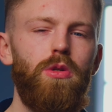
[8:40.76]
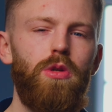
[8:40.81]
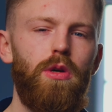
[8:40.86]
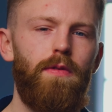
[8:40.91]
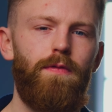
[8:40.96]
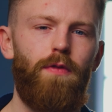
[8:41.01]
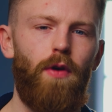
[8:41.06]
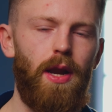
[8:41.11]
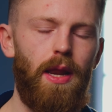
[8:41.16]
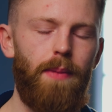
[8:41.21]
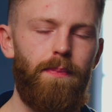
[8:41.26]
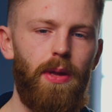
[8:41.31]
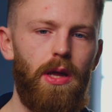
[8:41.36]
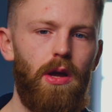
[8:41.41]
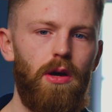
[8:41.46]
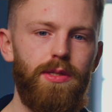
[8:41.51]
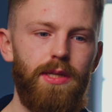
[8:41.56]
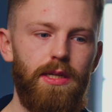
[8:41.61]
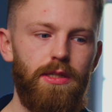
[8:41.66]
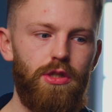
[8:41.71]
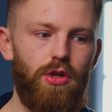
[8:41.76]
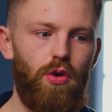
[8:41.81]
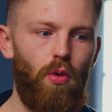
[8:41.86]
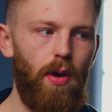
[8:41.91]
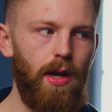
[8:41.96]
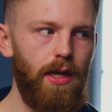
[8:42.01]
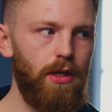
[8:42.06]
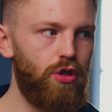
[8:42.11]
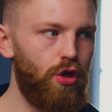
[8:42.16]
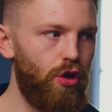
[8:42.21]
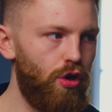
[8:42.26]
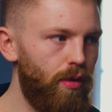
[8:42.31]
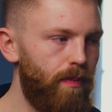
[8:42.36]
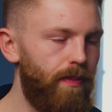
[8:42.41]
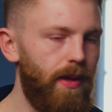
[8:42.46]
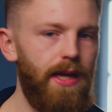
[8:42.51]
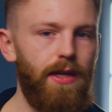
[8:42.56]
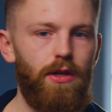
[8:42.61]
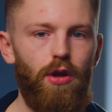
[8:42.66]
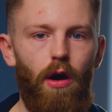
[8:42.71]
to avoid it because it's going to
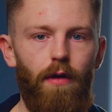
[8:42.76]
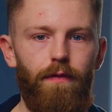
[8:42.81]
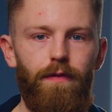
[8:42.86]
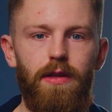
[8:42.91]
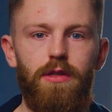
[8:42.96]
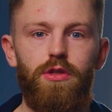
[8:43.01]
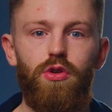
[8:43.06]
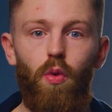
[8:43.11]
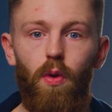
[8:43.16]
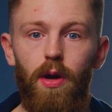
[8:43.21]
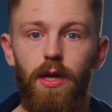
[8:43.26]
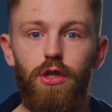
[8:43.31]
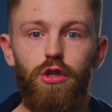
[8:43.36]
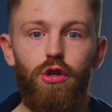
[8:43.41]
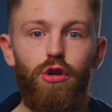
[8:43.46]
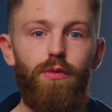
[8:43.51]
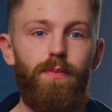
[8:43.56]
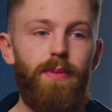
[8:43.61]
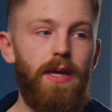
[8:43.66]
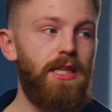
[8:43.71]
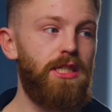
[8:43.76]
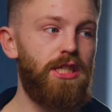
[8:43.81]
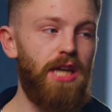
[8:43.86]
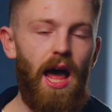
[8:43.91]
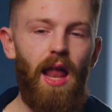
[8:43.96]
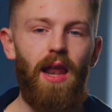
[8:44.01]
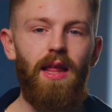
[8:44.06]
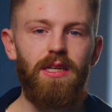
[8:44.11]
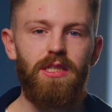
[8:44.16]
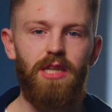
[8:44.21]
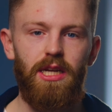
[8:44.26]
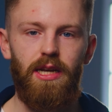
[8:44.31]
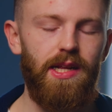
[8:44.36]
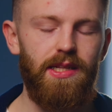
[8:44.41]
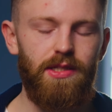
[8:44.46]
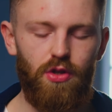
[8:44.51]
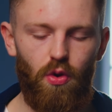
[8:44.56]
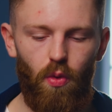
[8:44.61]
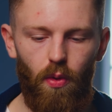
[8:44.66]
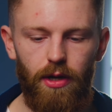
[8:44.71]
be tough, it's going to be challenging,
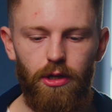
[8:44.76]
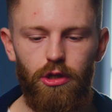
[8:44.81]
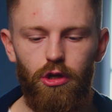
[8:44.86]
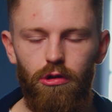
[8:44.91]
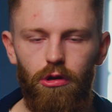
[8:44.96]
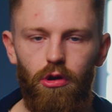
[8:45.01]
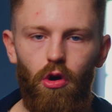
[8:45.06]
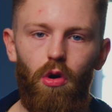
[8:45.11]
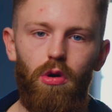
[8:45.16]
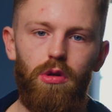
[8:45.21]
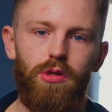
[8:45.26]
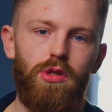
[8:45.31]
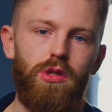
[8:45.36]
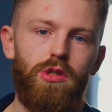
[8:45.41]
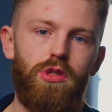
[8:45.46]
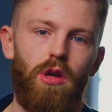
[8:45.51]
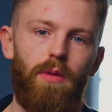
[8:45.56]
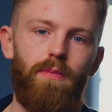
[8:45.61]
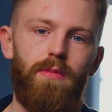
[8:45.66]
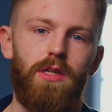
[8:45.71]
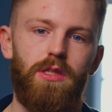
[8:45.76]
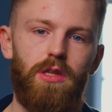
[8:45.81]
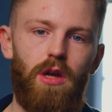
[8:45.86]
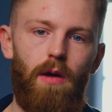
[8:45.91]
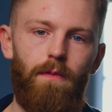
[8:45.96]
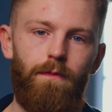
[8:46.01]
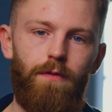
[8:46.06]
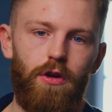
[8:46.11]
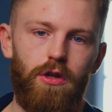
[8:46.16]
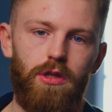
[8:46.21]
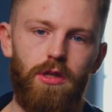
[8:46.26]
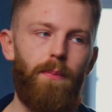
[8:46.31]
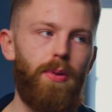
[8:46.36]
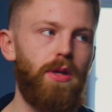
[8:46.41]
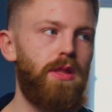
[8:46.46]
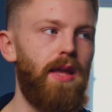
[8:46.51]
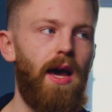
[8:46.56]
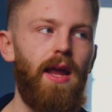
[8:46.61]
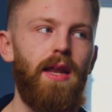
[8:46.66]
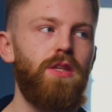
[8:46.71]
it's going to cause you some discomfort.
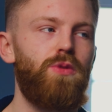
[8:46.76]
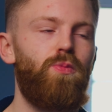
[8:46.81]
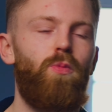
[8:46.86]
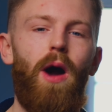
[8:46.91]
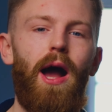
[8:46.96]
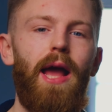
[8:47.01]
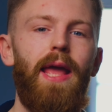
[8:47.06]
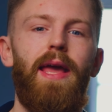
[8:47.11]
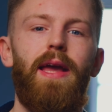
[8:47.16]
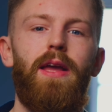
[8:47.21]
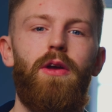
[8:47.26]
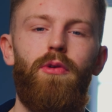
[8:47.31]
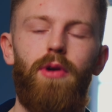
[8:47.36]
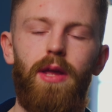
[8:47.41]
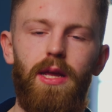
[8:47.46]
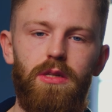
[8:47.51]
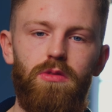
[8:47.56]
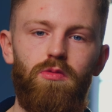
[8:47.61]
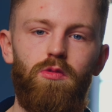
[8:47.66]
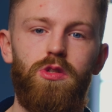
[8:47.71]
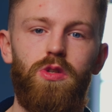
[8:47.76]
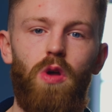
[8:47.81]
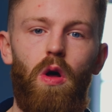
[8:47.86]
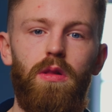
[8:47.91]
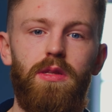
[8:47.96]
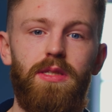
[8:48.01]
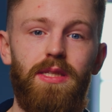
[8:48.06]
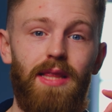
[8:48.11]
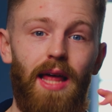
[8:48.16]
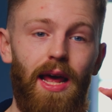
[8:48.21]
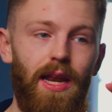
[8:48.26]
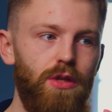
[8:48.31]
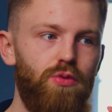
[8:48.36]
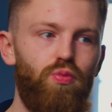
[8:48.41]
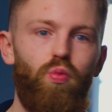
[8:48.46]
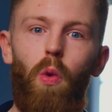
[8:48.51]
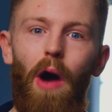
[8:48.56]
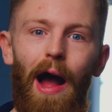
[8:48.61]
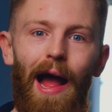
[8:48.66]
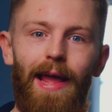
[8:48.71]
But that is why it creates results, and that is
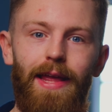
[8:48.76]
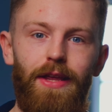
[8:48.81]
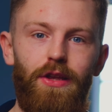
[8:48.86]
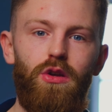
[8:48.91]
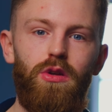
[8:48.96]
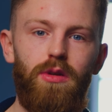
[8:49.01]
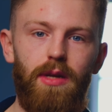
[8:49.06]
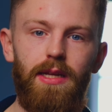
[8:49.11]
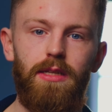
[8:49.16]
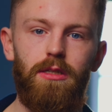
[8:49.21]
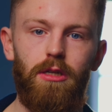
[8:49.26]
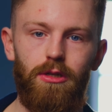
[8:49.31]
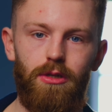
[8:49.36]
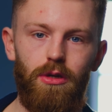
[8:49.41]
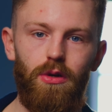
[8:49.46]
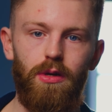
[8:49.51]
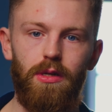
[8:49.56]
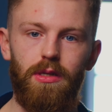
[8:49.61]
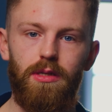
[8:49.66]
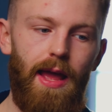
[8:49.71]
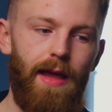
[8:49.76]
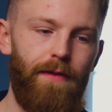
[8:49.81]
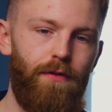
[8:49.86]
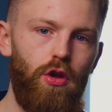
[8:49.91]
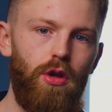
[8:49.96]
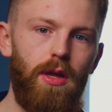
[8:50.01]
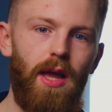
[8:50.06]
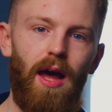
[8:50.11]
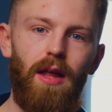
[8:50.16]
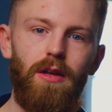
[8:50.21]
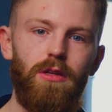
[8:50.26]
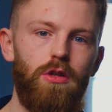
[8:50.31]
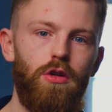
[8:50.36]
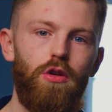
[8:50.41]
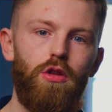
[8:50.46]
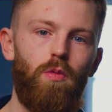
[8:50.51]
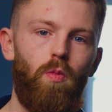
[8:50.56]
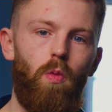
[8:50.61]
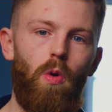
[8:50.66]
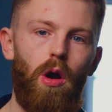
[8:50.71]
why you need to do it. If you can't
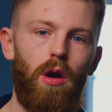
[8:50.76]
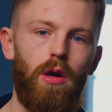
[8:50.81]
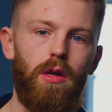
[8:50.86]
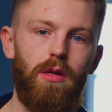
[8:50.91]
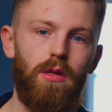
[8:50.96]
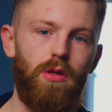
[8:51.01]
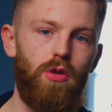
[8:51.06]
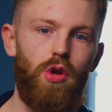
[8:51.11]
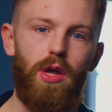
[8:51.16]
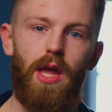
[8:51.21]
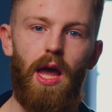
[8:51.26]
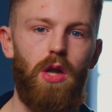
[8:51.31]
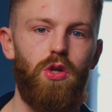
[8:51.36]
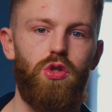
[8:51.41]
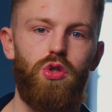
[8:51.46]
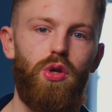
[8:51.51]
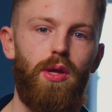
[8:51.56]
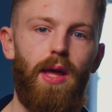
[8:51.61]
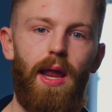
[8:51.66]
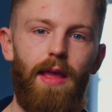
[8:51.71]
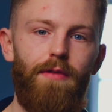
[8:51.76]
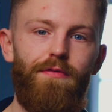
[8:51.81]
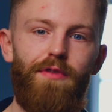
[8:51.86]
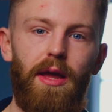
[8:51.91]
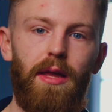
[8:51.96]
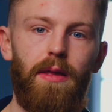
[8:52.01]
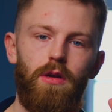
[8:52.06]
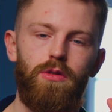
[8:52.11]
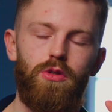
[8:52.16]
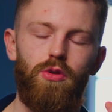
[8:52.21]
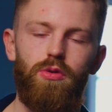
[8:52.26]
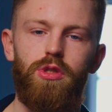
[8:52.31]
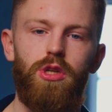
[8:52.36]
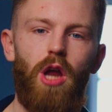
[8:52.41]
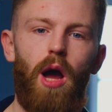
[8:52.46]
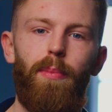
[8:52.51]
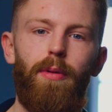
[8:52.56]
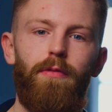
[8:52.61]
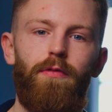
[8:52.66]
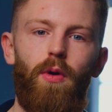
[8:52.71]
do the work, you can't do anything. So
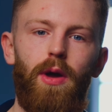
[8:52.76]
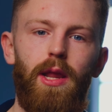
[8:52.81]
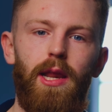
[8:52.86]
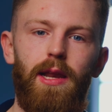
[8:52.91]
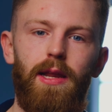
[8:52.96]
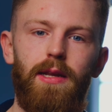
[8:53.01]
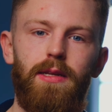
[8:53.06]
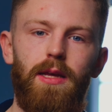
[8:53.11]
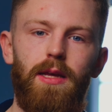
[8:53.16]
stop avoiding it.